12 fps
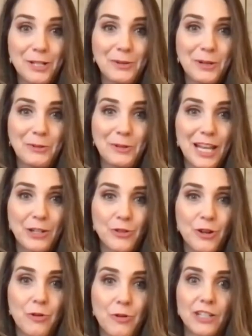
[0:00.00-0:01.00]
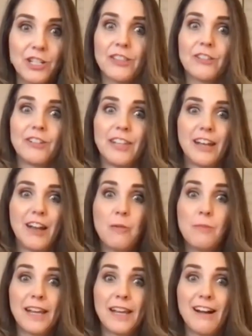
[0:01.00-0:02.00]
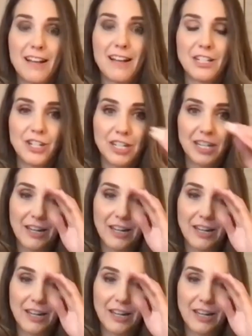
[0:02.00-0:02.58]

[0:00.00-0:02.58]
doing with that drone project. They're like, oh my gosh,